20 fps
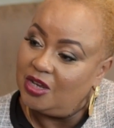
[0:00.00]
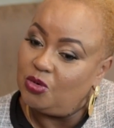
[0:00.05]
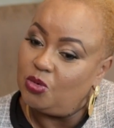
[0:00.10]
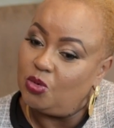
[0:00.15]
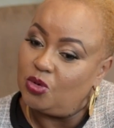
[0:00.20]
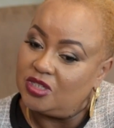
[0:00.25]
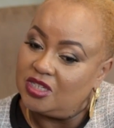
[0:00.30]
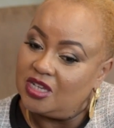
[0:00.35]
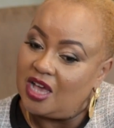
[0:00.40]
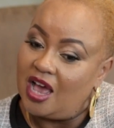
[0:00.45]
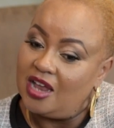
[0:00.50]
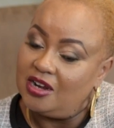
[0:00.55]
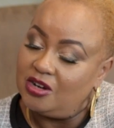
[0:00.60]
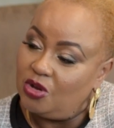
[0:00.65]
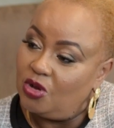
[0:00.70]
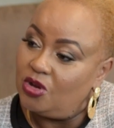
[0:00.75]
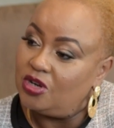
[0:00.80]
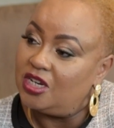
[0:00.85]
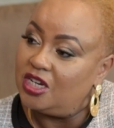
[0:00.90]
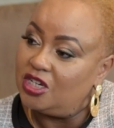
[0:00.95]
It was
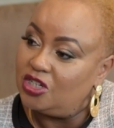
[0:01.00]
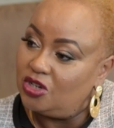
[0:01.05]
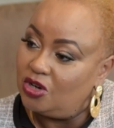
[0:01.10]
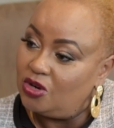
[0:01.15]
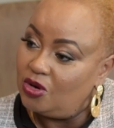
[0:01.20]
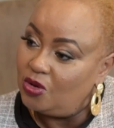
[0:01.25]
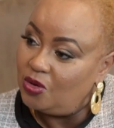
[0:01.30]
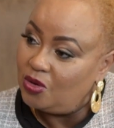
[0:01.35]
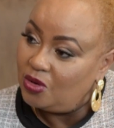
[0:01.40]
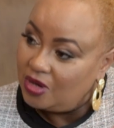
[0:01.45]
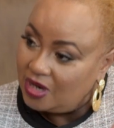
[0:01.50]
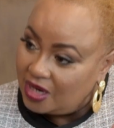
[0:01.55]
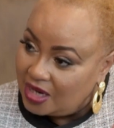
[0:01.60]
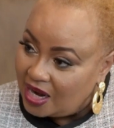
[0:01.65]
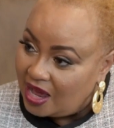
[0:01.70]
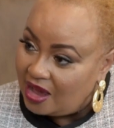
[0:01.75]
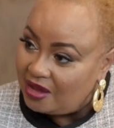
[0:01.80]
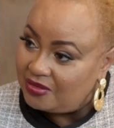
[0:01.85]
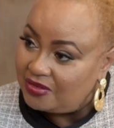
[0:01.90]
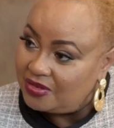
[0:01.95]
unconditional
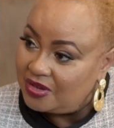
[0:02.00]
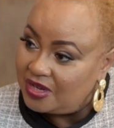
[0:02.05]
love.